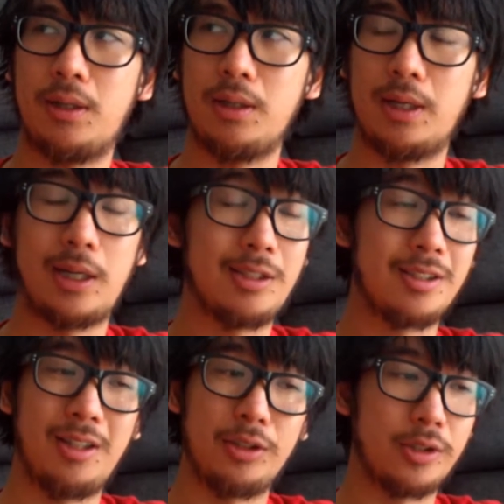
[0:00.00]
I had
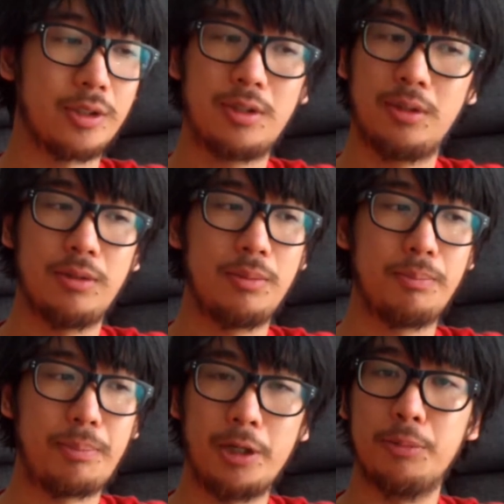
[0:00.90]
to like just
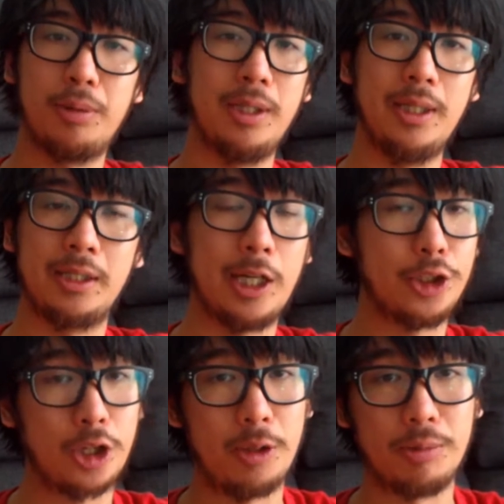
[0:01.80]
bite the bullet and get a
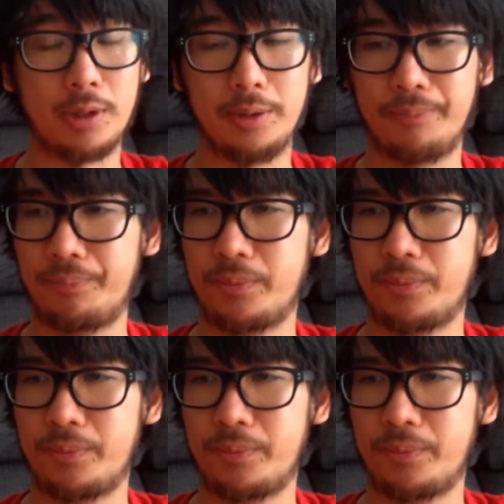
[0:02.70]
job, right?